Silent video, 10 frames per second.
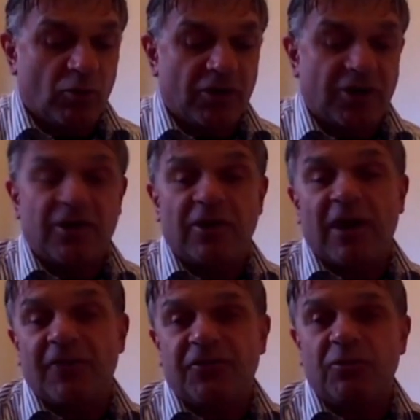we're going
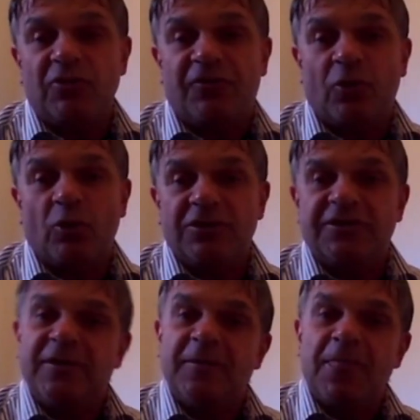to have to move
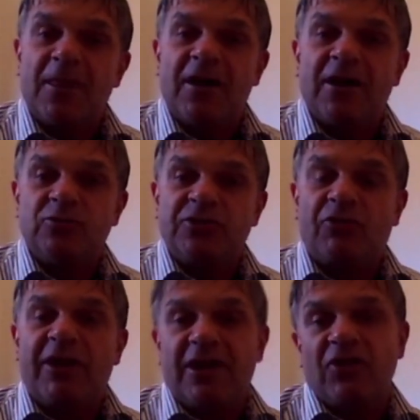forward with
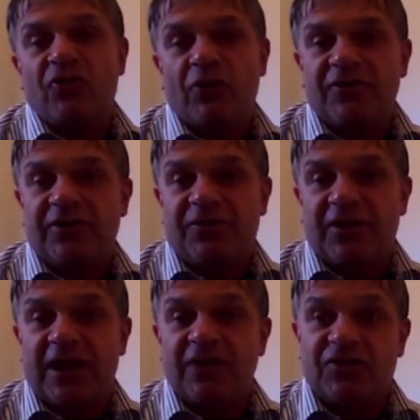great interest
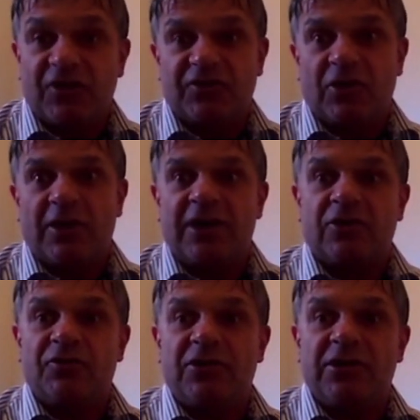if the case does go
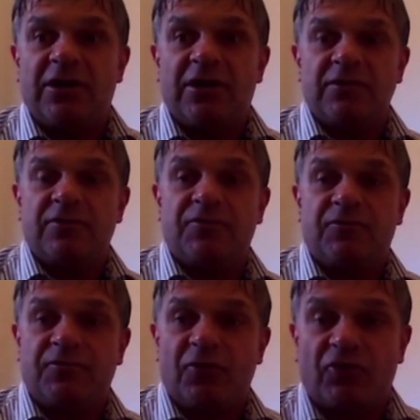ahead on the
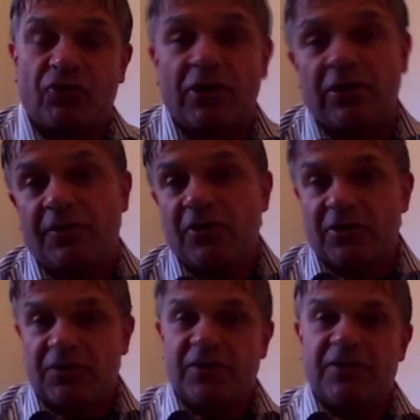for a trial on the
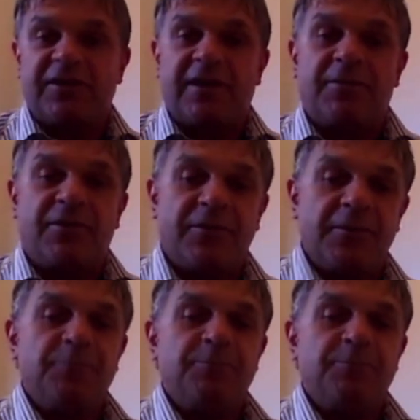9th and the 10th.